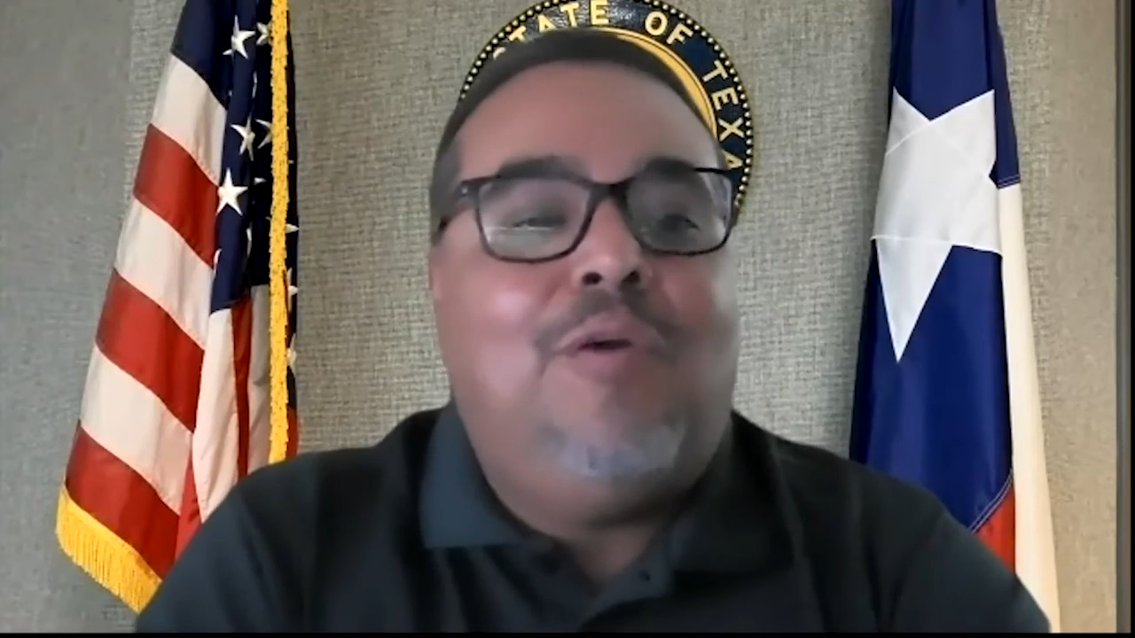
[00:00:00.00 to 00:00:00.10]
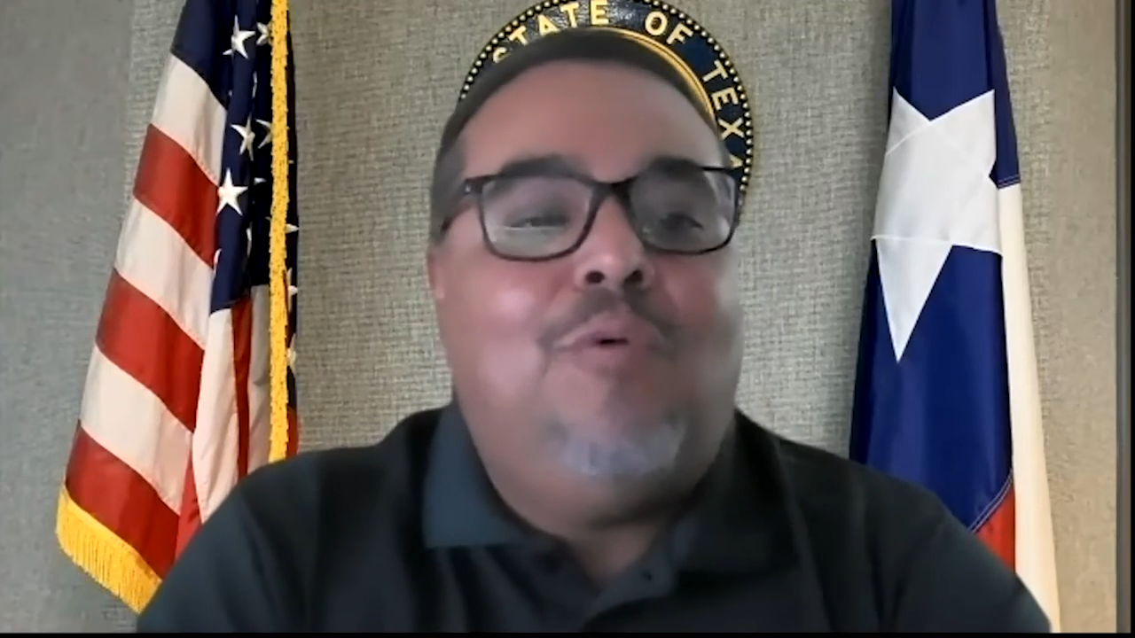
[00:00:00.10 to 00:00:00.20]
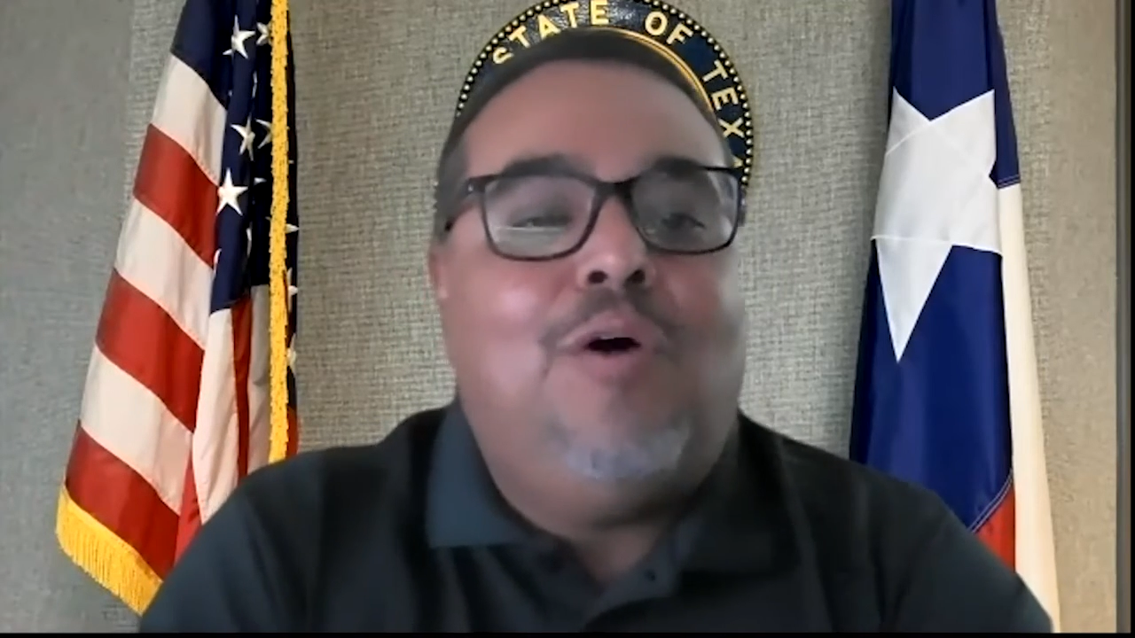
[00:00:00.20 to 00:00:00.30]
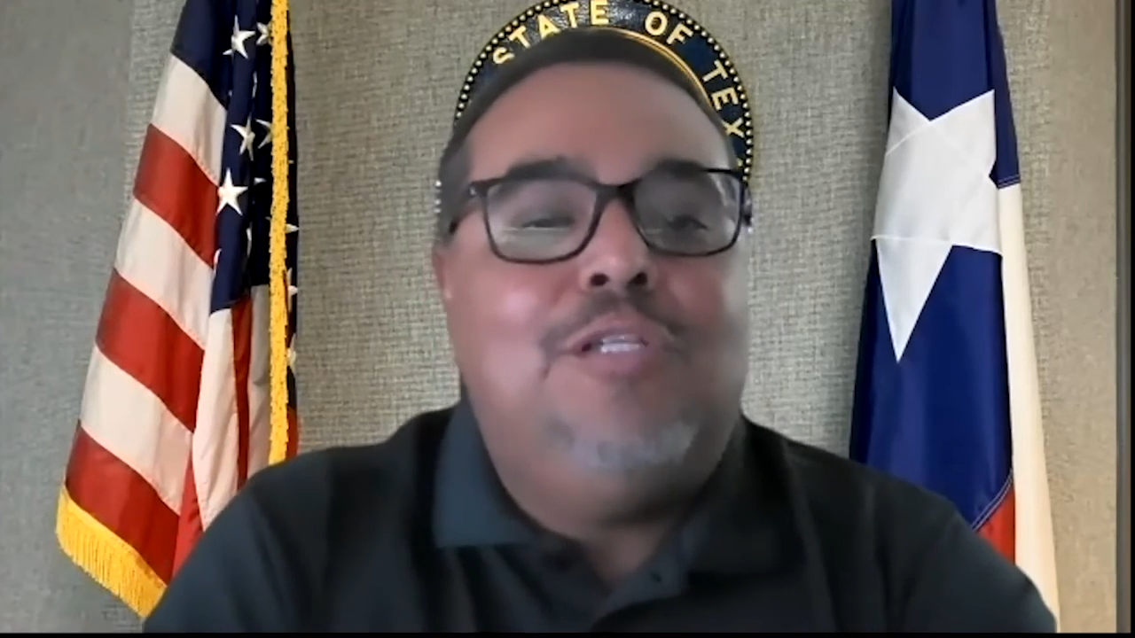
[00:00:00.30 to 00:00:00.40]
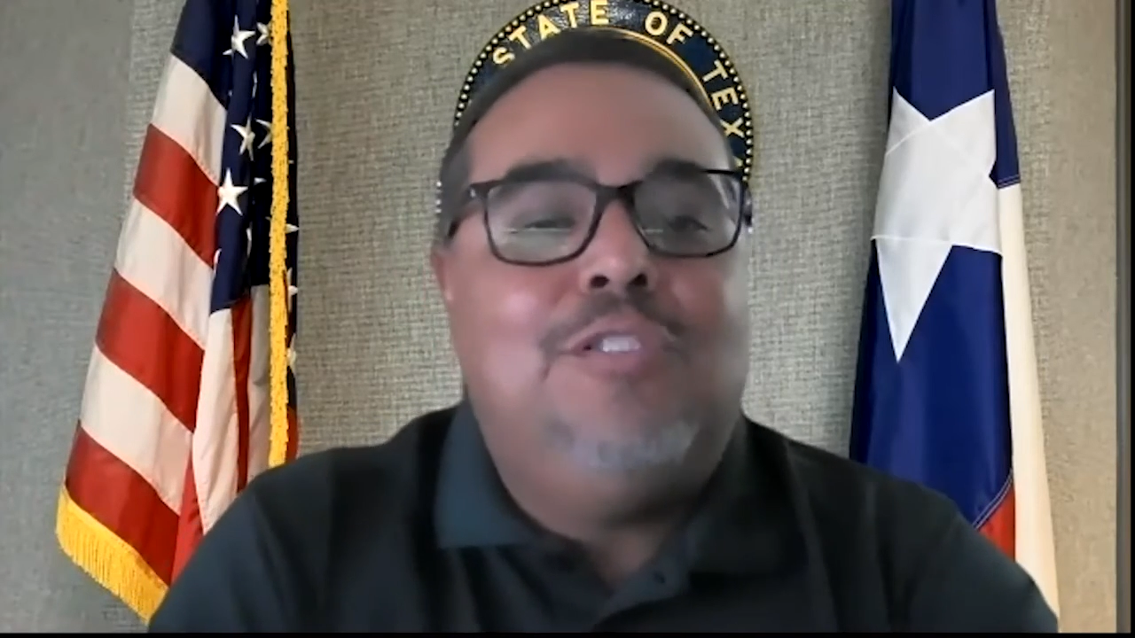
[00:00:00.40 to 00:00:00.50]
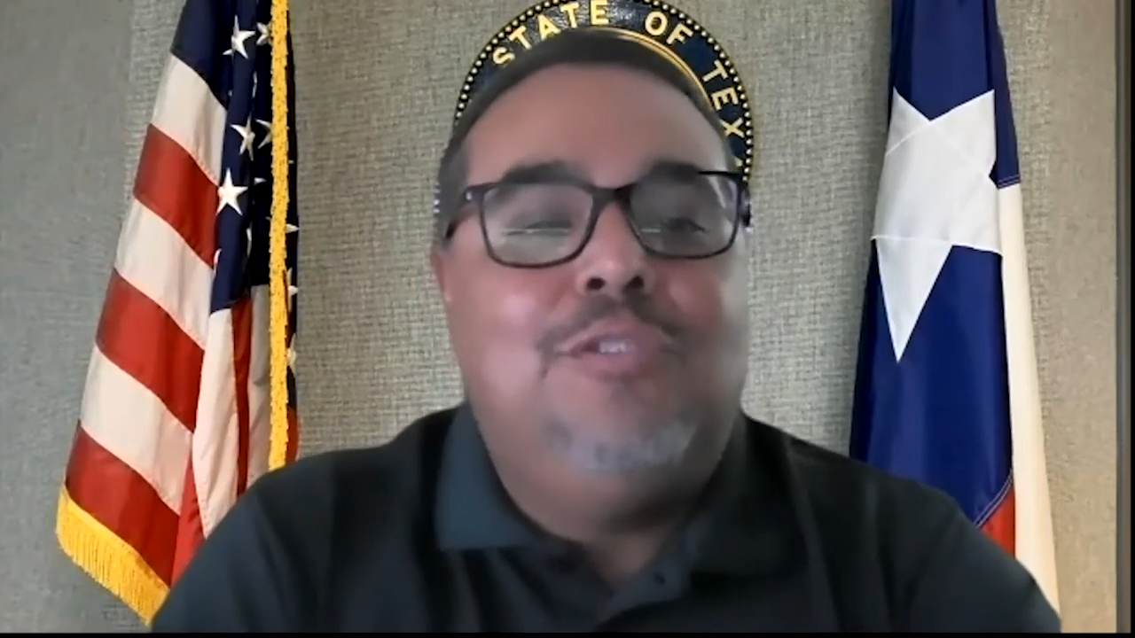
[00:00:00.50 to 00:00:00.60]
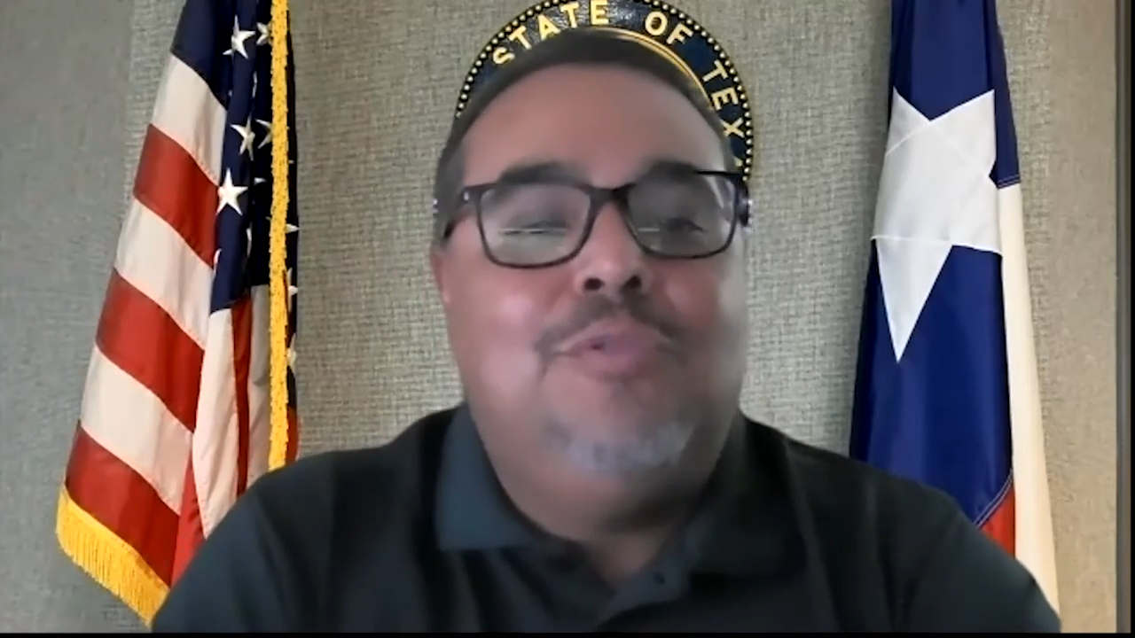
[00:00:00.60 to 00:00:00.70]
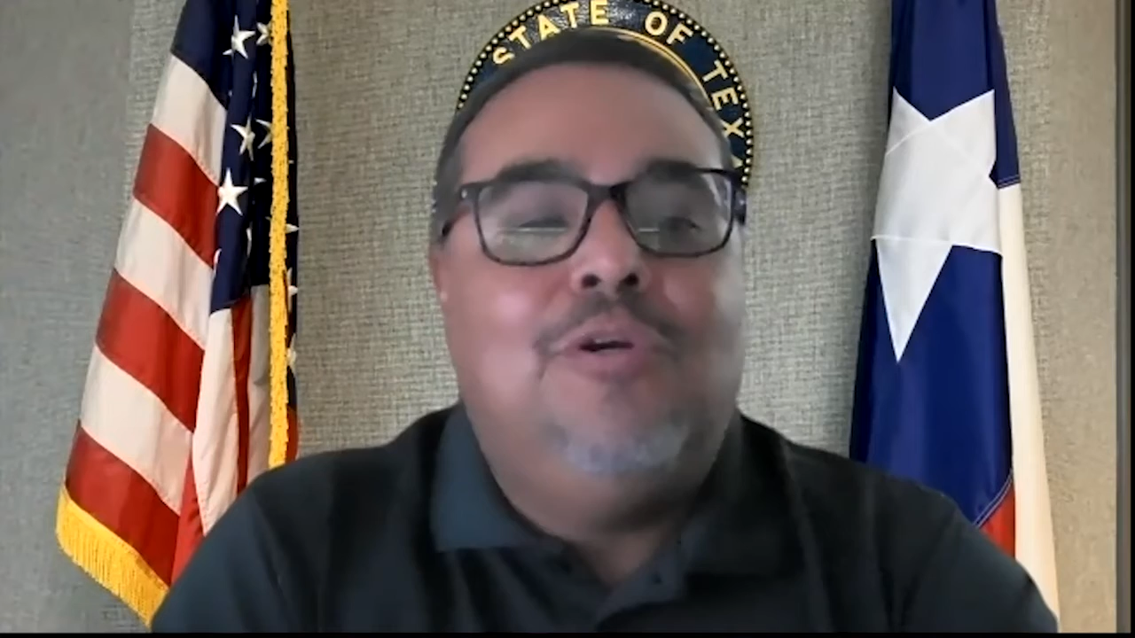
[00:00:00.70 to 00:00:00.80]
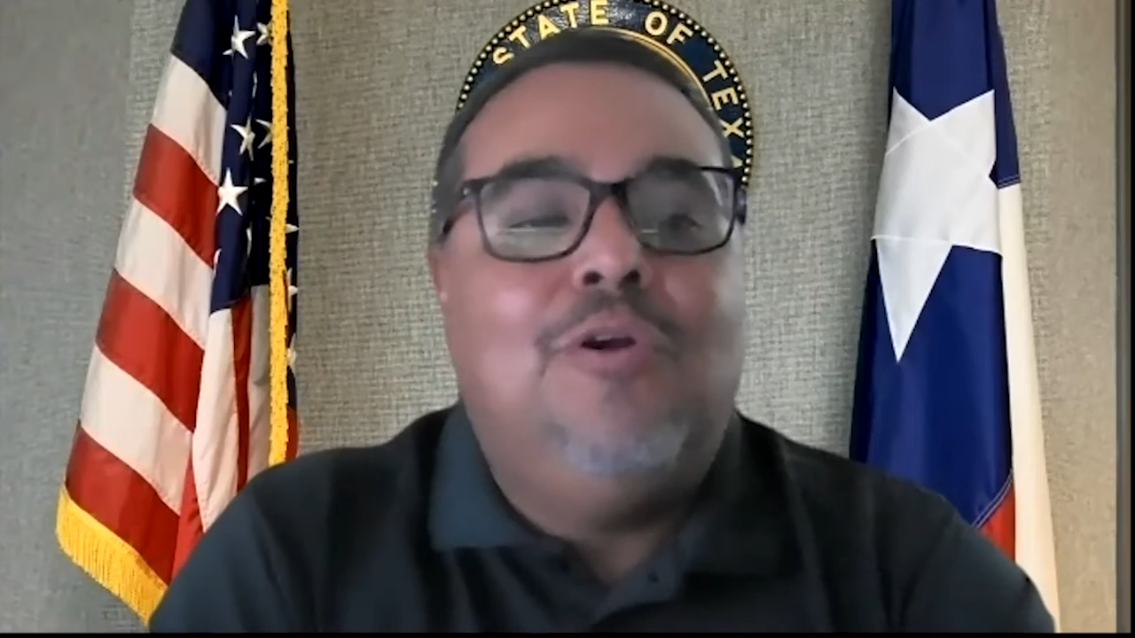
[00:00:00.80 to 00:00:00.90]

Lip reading: I want to,